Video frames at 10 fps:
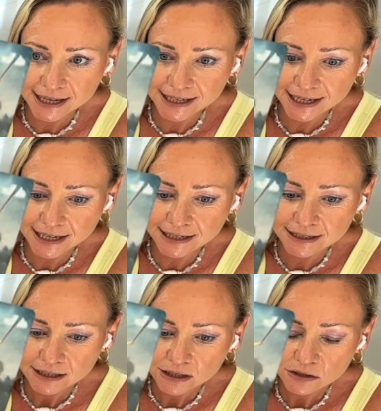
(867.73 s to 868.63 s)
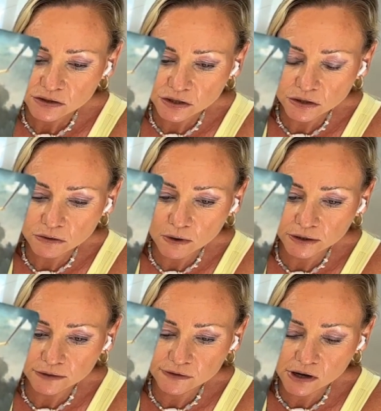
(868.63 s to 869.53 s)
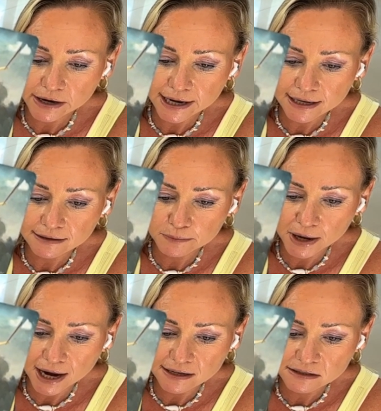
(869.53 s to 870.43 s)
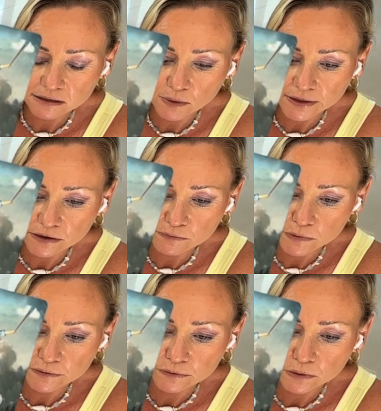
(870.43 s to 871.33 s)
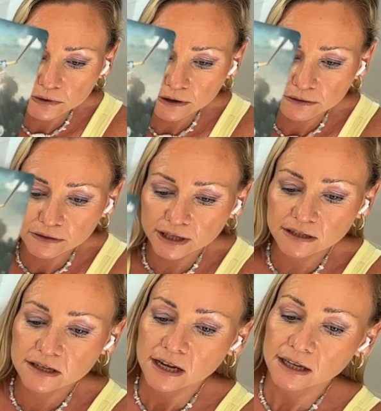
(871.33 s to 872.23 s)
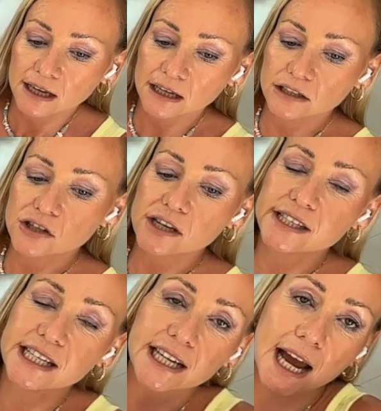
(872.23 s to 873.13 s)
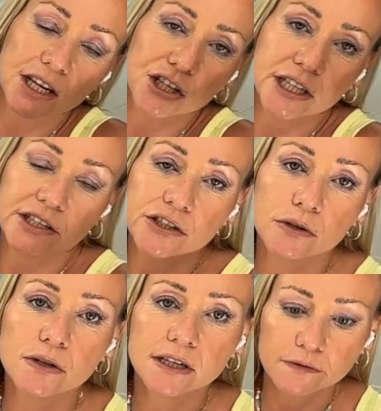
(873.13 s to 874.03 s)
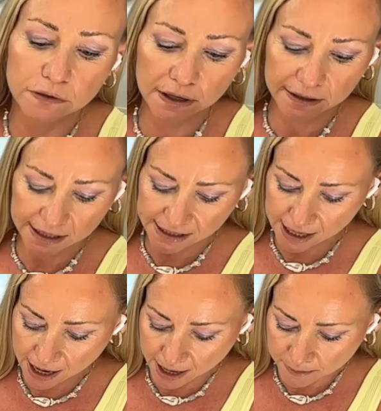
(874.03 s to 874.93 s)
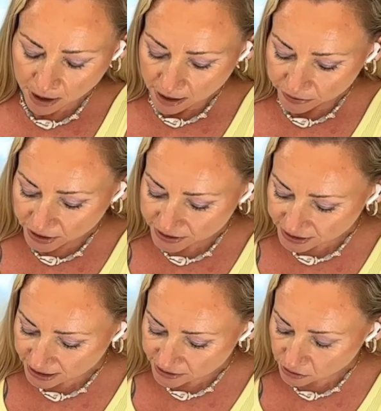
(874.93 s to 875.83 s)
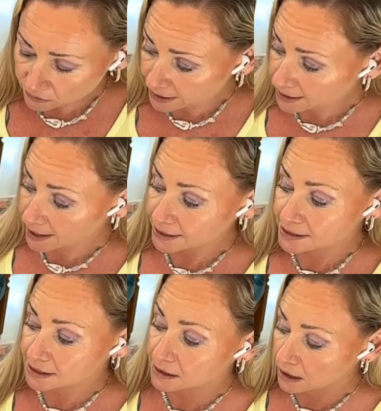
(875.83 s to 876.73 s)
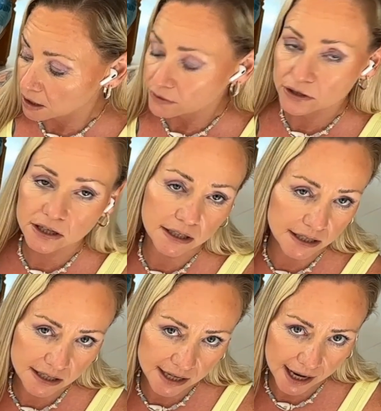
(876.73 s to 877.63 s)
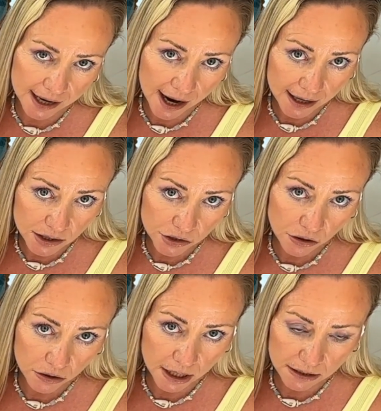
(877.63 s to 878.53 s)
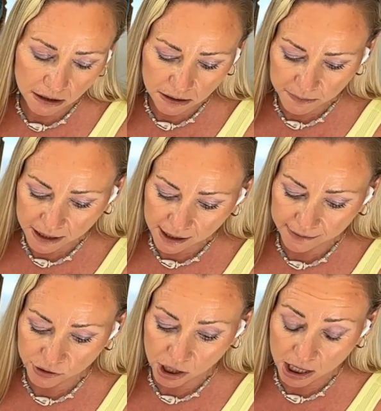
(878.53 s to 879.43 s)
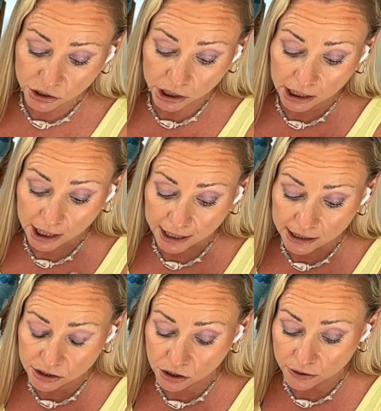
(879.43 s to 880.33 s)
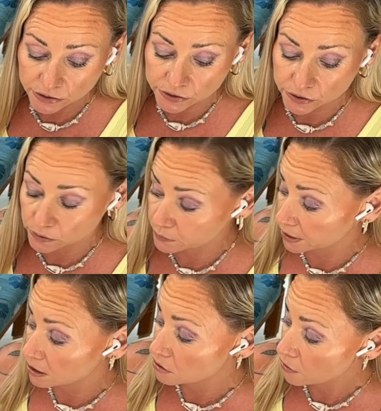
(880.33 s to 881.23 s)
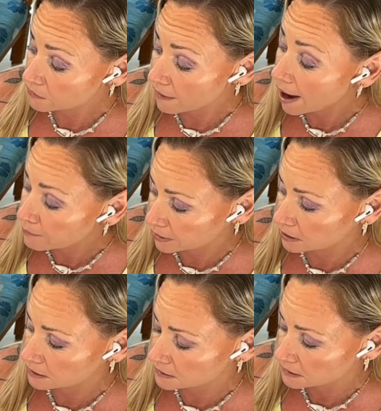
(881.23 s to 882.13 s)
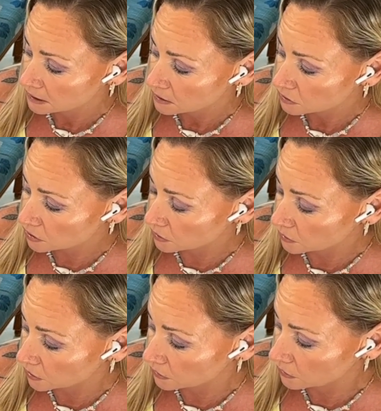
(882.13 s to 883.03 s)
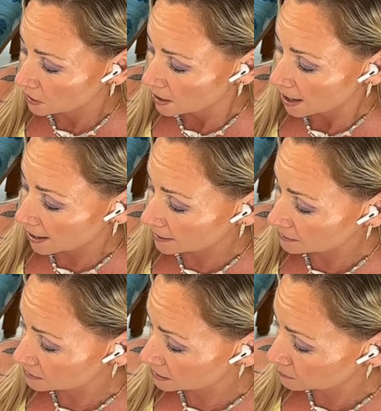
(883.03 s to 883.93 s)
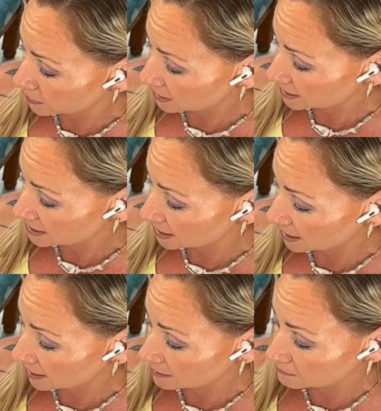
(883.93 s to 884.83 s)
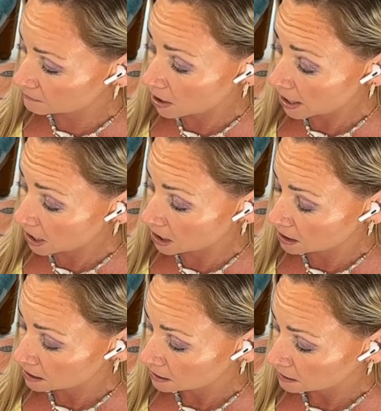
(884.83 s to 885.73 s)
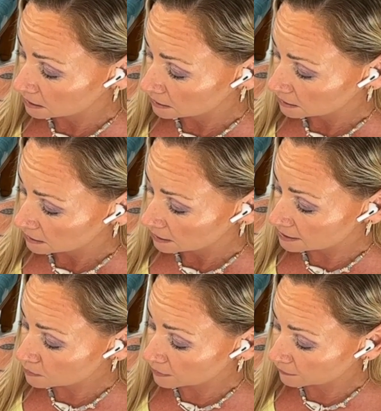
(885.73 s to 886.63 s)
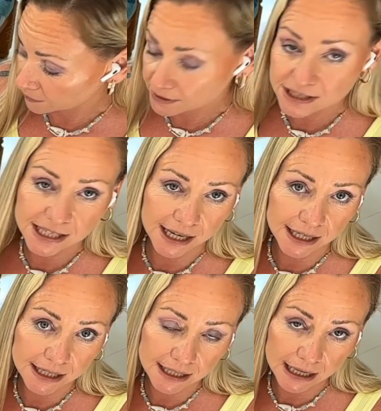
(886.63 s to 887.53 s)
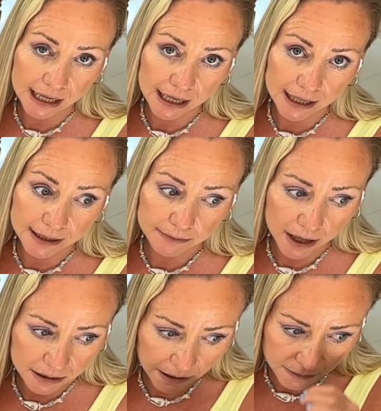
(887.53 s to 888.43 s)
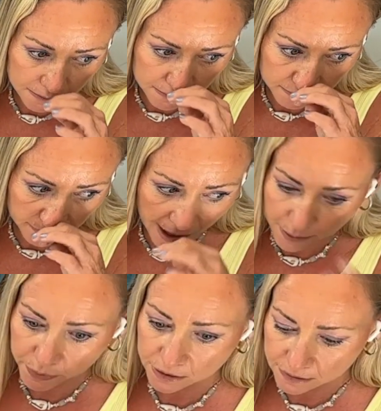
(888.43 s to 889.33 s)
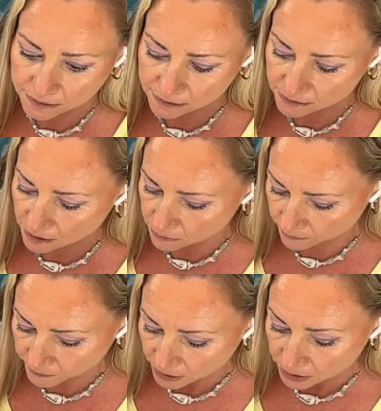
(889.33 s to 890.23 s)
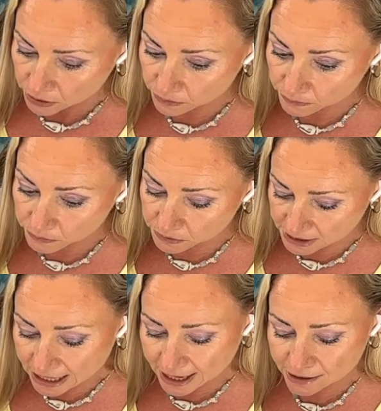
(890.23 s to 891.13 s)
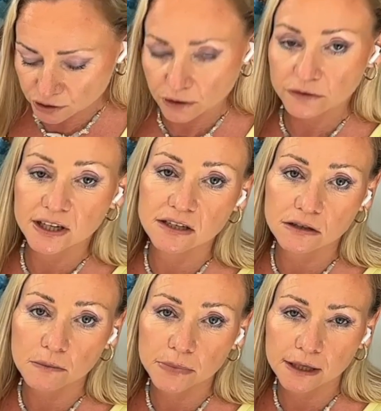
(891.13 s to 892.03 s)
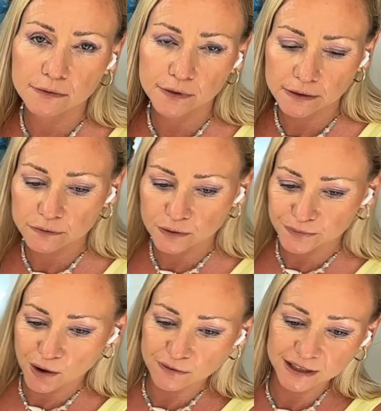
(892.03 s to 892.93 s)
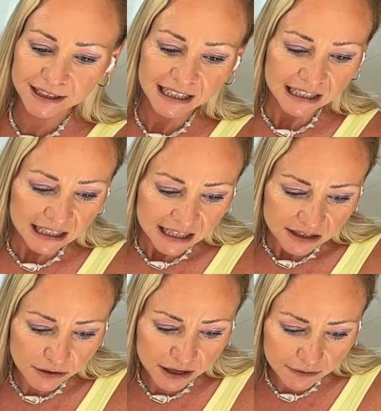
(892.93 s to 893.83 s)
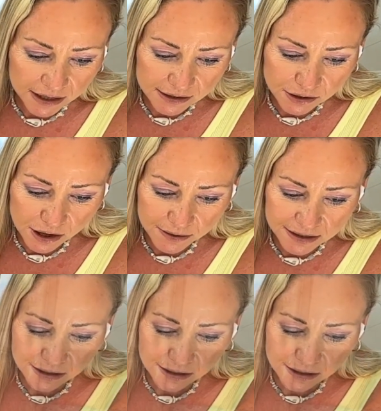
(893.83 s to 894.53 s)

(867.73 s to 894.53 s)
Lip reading: Take heed to what you've done in the past and the way that you've moved forward on things, just in case you need to do it differently this time. This is a great idea that you need to take action on. It's going to be life-changing and it's going to bring a lot of happiness to you. And stability and money is what it feels like, and happiness. So take action on this. Don't be fearful of it. So think of a yes or